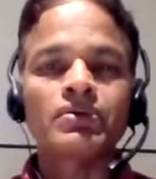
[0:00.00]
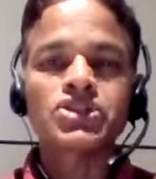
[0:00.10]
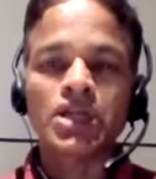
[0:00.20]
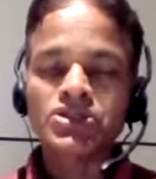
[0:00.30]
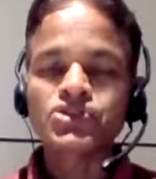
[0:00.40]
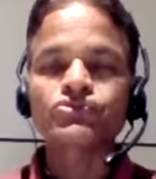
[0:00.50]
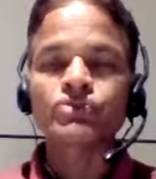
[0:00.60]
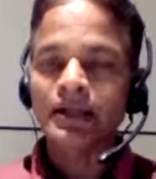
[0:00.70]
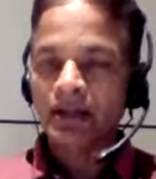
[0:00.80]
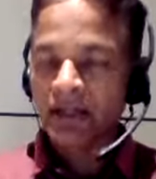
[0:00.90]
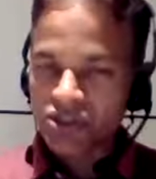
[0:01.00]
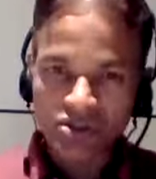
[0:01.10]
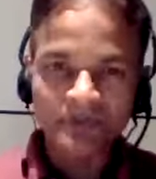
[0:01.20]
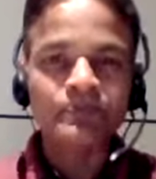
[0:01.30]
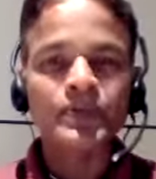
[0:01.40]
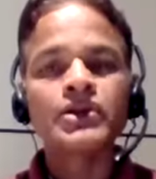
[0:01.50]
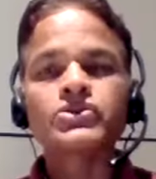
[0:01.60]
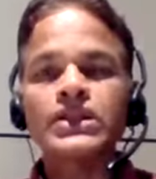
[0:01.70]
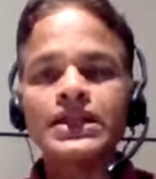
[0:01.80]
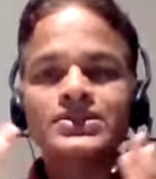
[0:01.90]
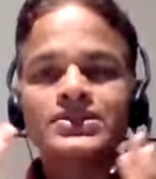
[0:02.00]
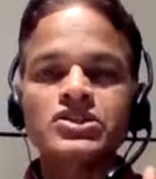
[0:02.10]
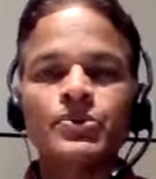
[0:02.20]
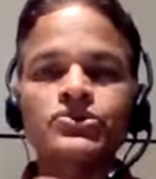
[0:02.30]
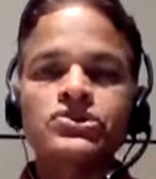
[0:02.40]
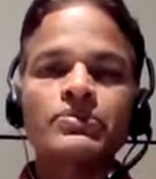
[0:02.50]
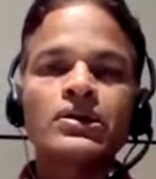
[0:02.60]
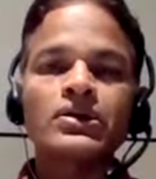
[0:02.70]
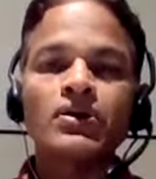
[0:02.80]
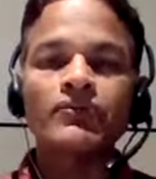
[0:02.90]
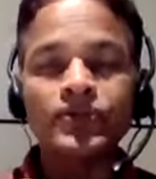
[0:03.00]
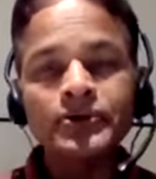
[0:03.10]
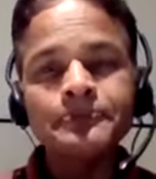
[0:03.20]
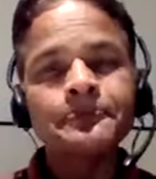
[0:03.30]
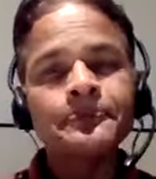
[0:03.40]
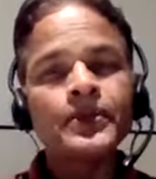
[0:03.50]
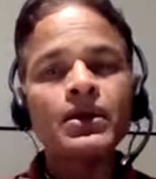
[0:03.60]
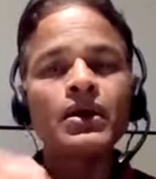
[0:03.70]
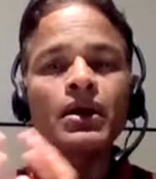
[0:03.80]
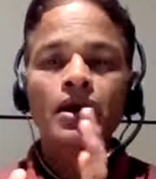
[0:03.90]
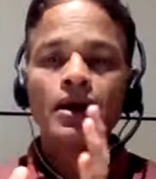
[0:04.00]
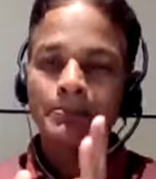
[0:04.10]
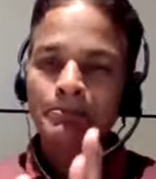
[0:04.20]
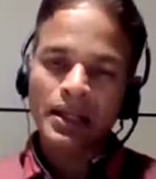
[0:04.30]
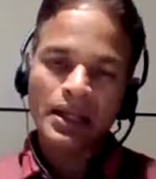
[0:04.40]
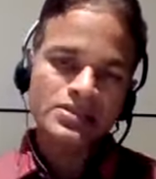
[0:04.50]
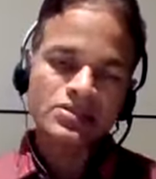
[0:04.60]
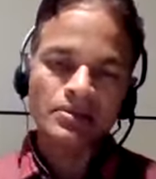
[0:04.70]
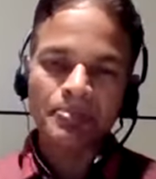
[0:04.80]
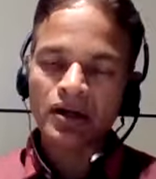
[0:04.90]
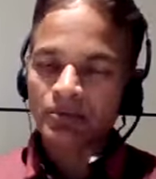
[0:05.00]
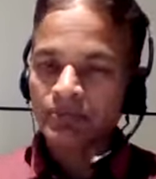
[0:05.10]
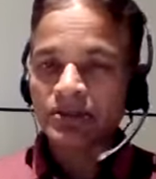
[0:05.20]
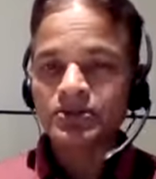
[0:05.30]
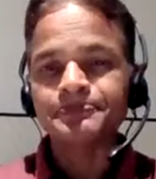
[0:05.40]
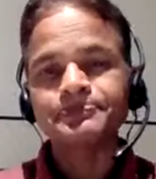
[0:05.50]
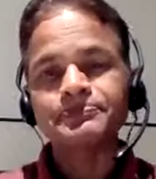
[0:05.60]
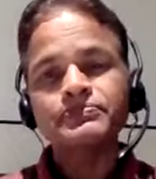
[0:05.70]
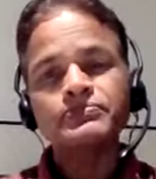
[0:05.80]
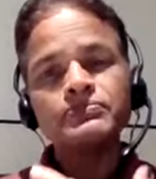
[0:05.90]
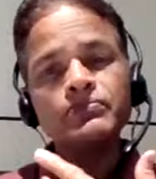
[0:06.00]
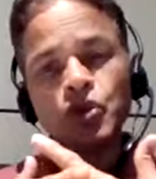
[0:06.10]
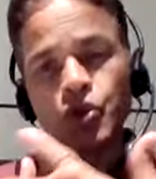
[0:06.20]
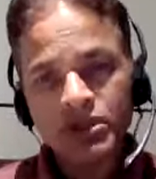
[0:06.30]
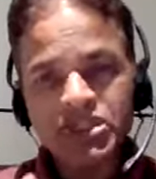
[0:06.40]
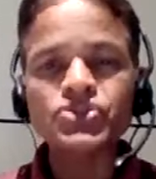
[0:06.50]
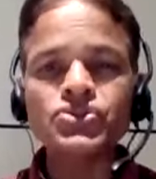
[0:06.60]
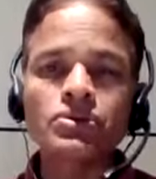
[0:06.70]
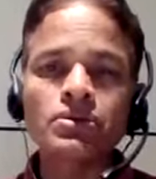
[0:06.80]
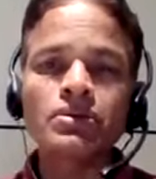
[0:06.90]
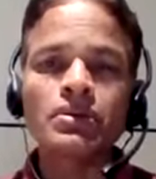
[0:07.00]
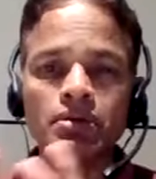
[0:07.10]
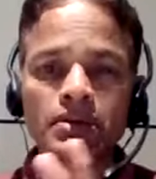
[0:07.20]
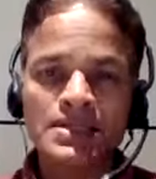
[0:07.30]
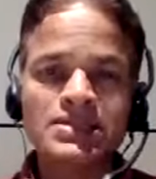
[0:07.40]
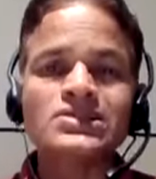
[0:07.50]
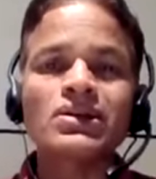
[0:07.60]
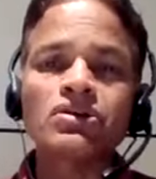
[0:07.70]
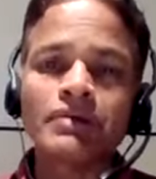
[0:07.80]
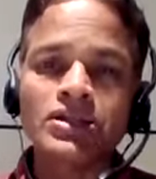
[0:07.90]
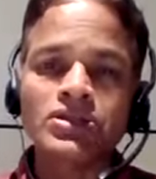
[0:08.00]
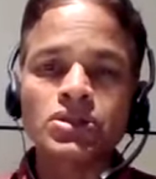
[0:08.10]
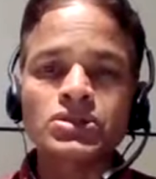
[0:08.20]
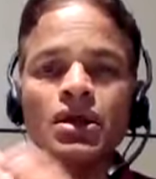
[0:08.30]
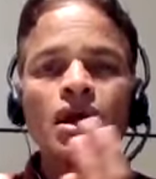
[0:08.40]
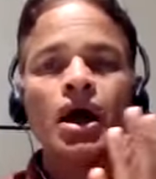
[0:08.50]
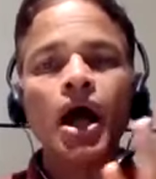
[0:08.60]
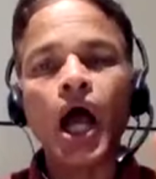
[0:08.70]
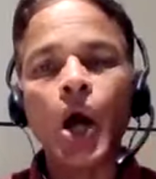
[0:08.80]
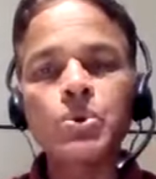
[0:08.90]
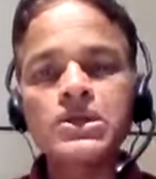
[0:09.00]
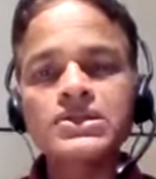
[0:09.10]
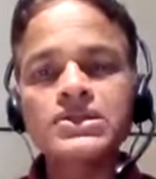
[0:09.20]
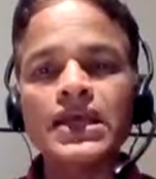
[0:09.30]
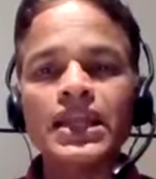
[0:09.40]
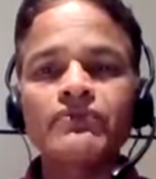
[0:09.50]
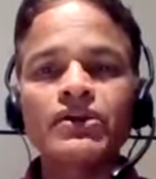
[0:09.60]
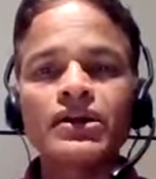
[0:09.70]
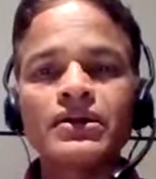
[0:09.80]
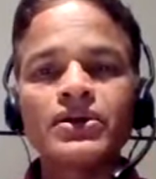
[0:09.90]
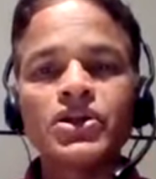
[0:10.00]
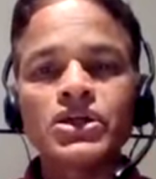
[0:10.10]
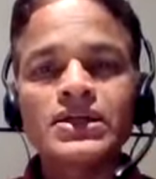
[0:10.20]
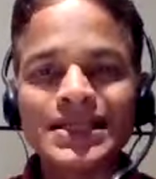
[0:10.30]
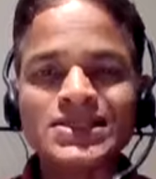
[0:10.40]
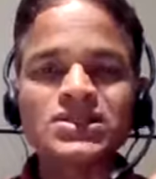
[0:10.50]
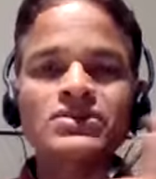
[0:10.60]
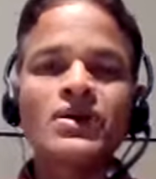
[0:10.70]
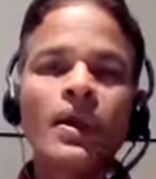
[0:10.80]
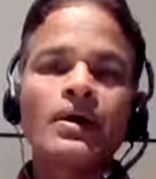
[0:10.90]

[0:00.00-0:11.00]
change regulation. So that's the responsibility of the compliance department. Question that still remains is, how does anyone test